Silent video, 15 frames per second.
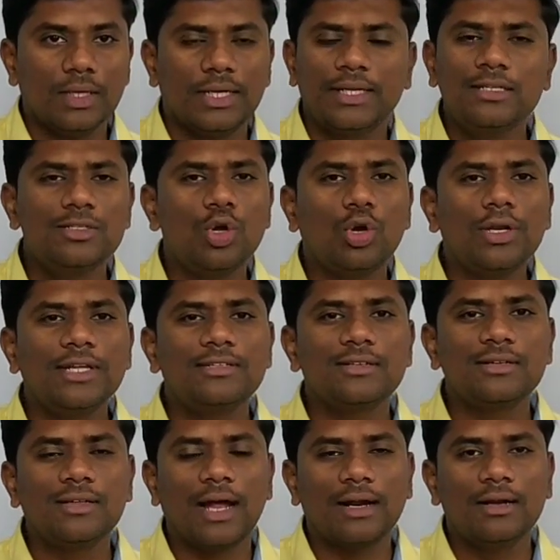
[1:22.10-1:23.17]
It is not
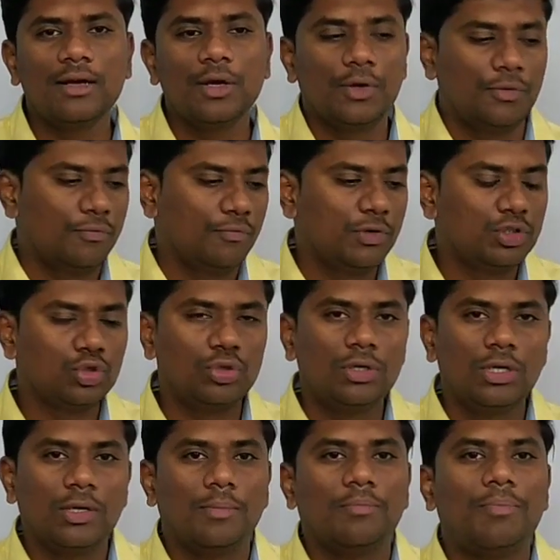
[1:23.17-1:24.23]
necessary that we
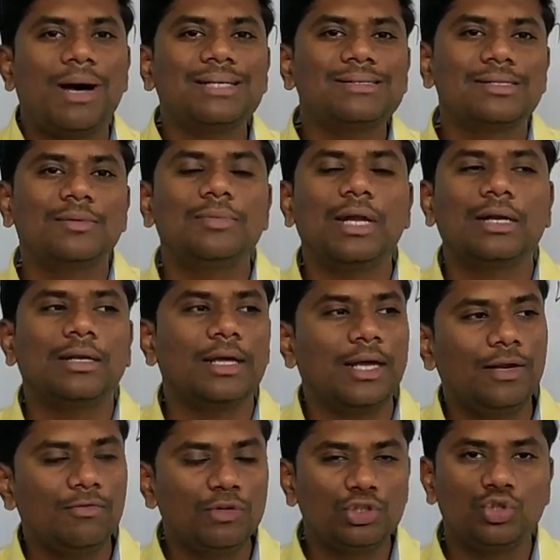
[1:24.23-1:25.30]
should pass some data
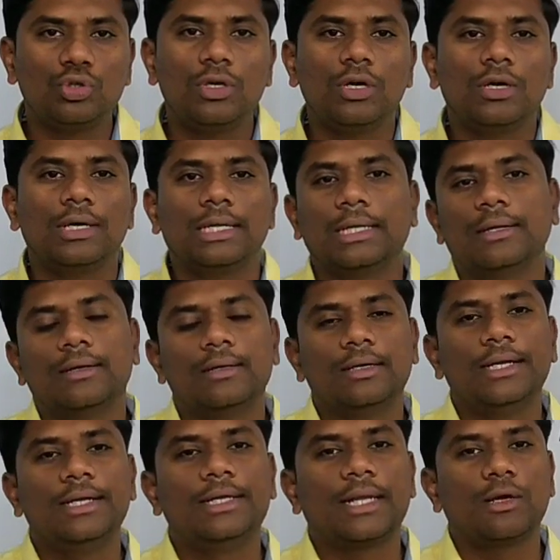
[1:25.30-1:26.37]
and we should
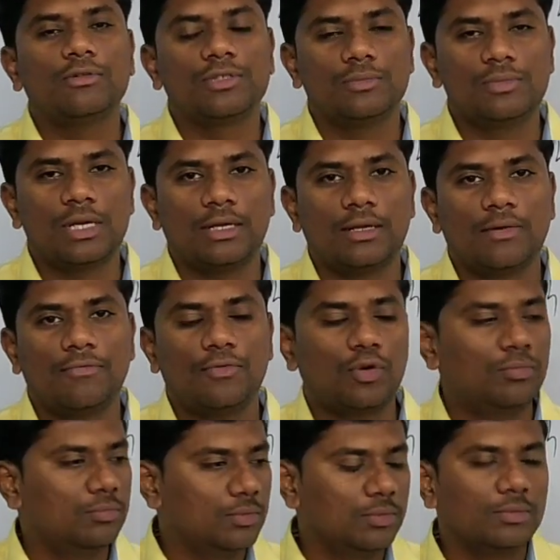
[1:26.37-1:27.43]
retrieve some data
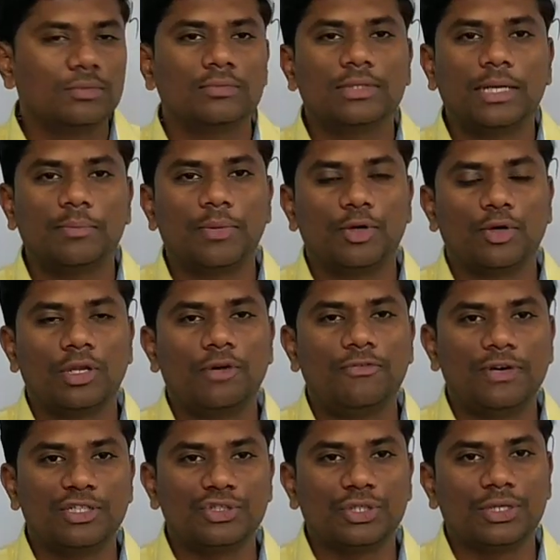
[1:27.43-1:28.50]
from that particular
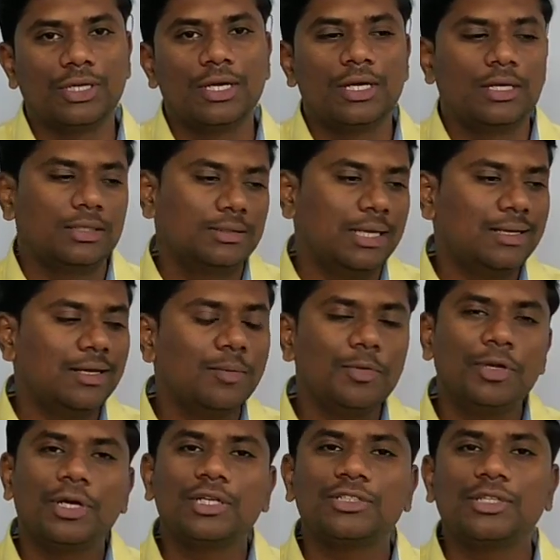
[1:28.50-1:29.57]
function. That
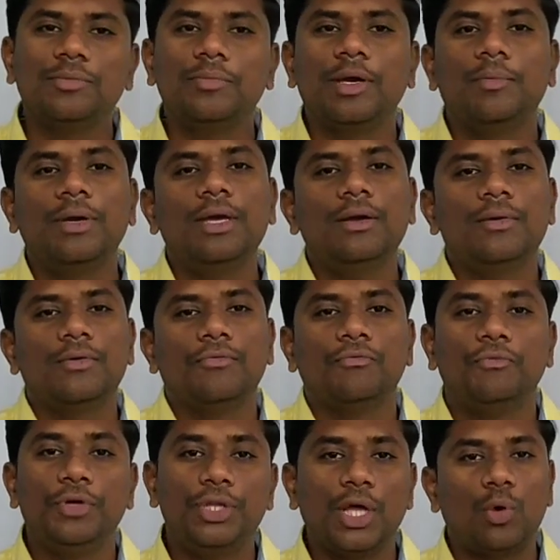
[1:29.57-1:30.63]
communication may be
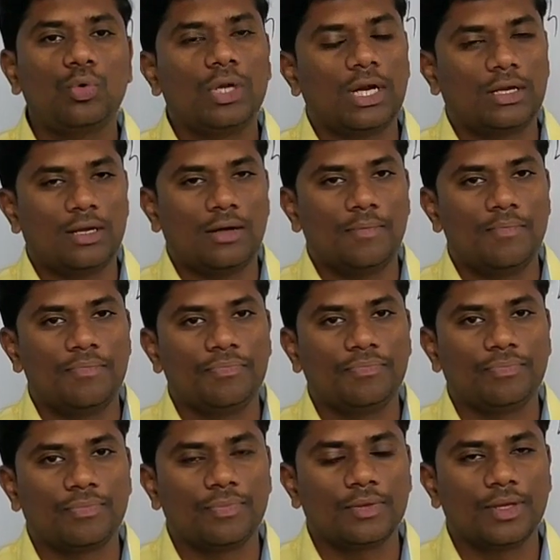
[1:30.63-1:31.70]
without data.
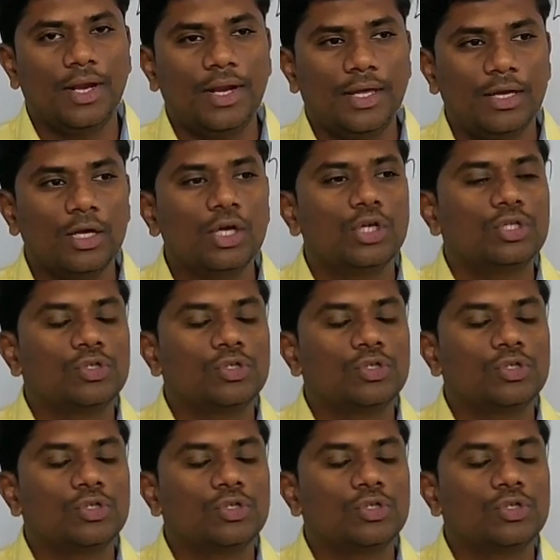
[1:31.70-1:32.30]
Getting?